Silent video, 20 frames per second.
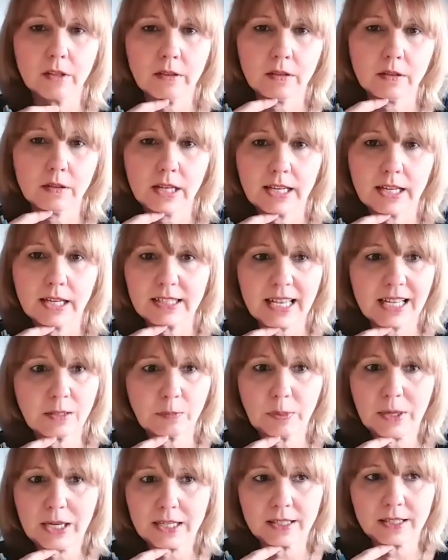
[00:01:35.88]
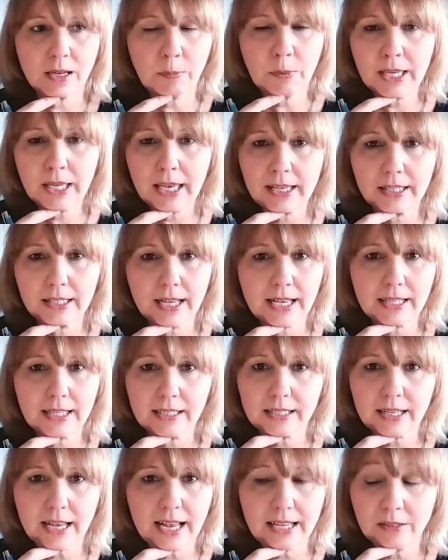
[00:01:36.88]
things had picked up again. And
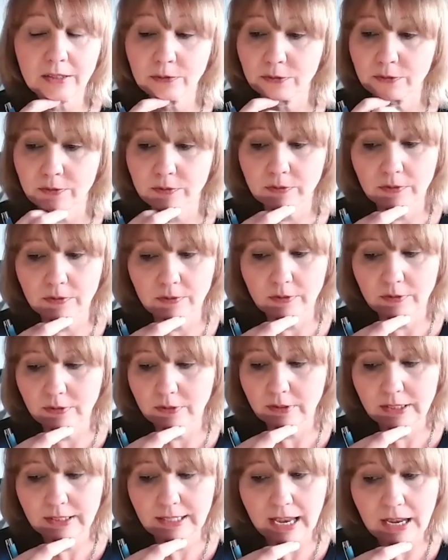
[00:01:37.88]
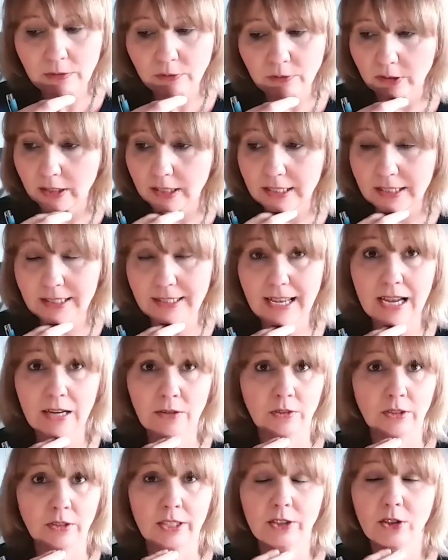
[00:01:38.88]
I've definitely
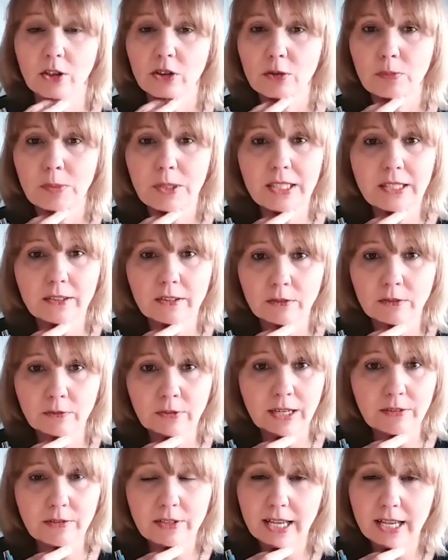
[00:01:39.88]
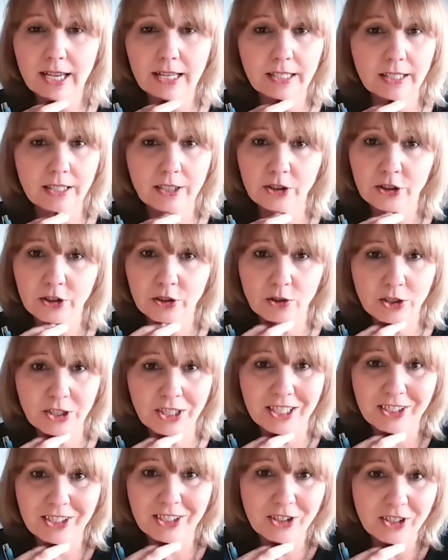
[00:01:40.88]
not found any
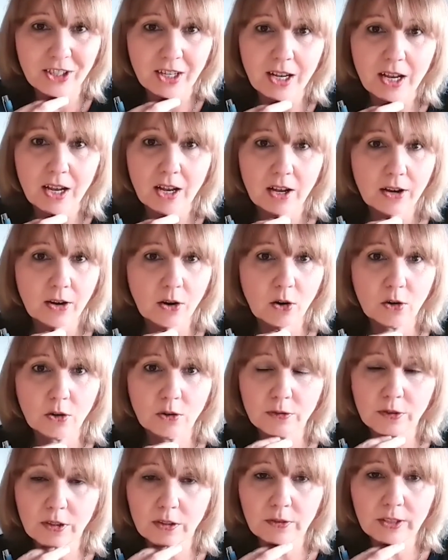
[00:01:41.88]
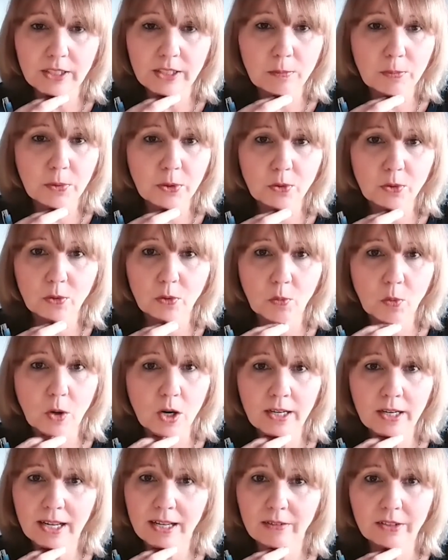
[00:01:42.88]
shortage of available
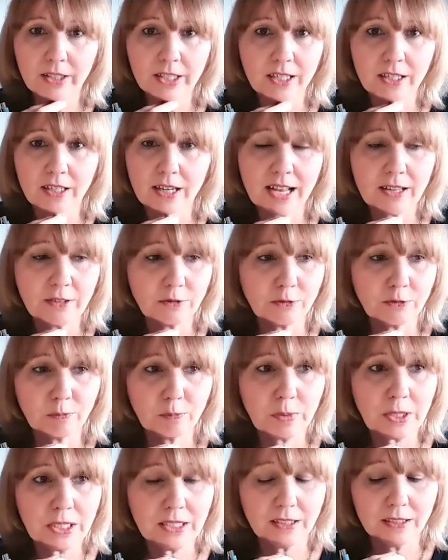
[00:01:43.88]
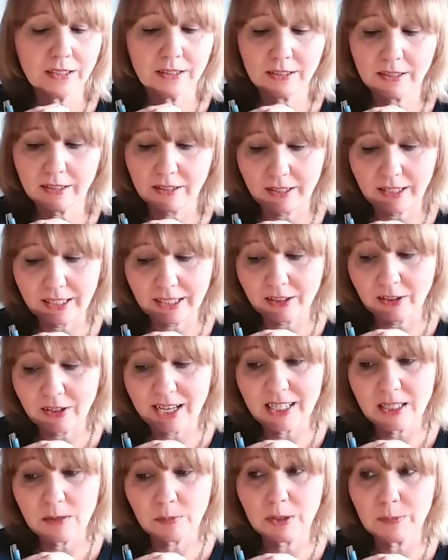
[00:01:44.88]
work out there. I've been
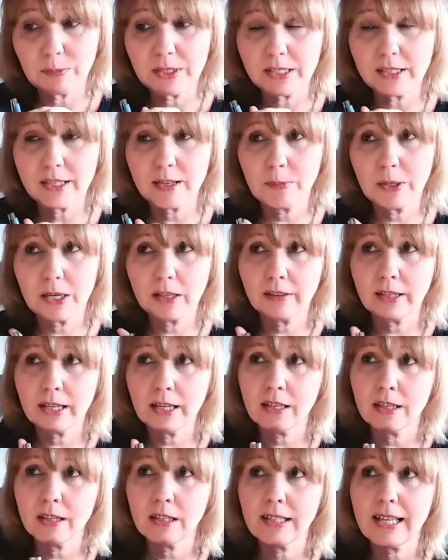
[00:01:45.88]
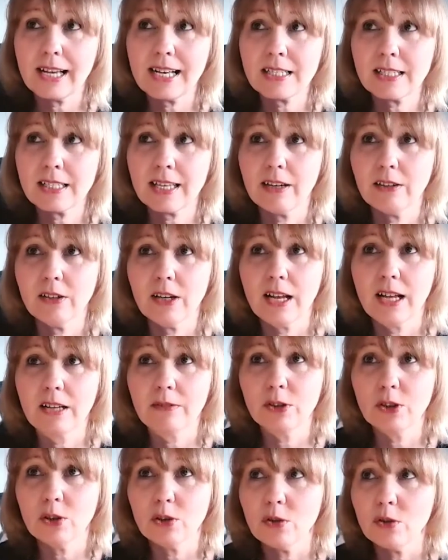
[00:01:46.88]
incredibly busy. I mean, I think at the last count, I've
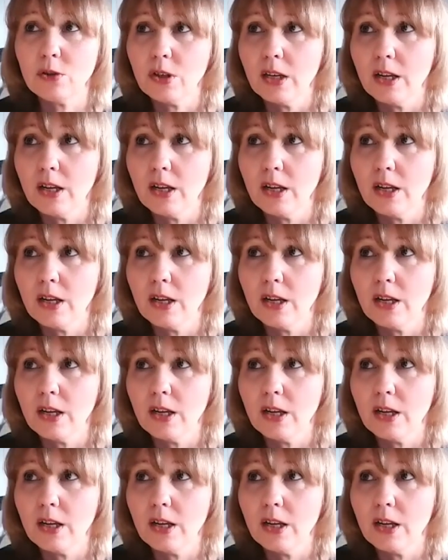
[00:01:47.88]
got